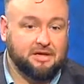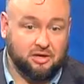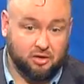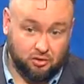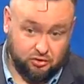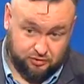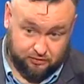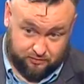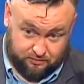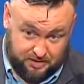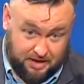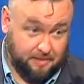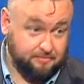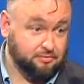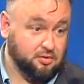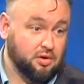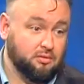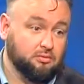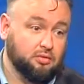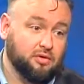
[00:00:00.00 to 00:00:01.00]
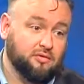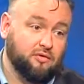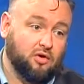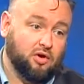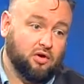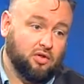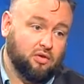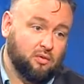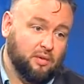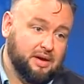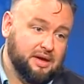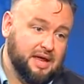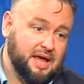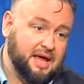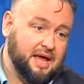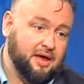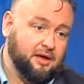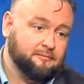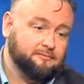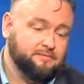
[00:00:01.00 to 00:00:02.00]
Goes, Boulevard all the way
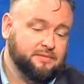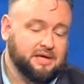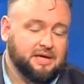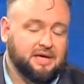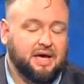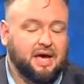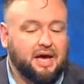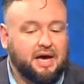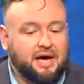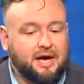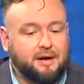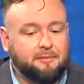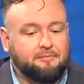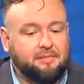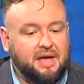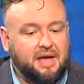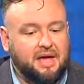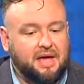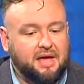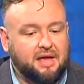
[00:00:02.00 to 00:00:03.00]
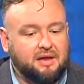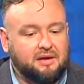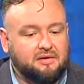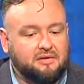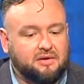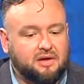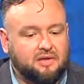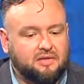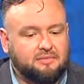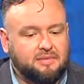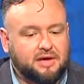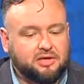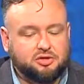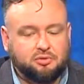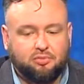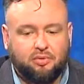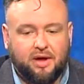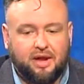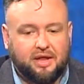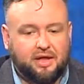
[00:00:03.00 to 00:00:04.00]
down. The master
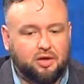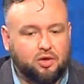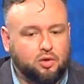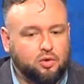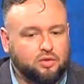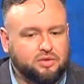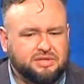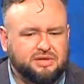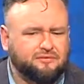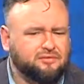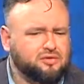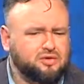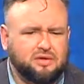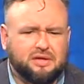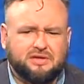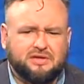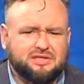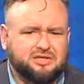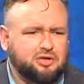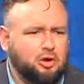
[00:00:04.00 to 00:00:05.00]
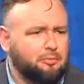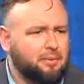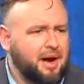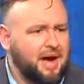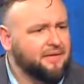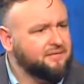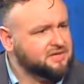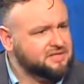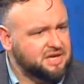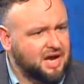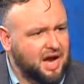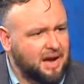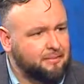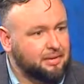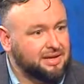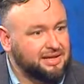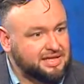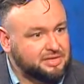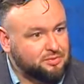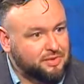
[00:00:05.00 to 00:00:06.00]
plan includes, now this is all pie in the sky, but
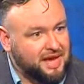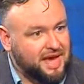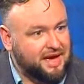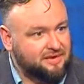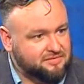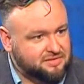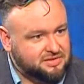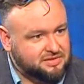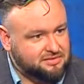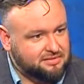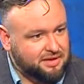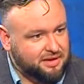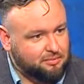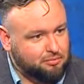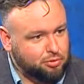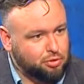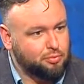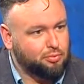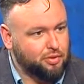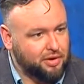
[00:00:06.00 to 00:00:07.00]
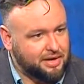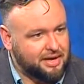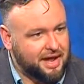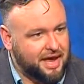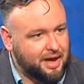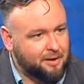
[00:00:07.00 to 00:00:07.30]
at least we have a blueprint now.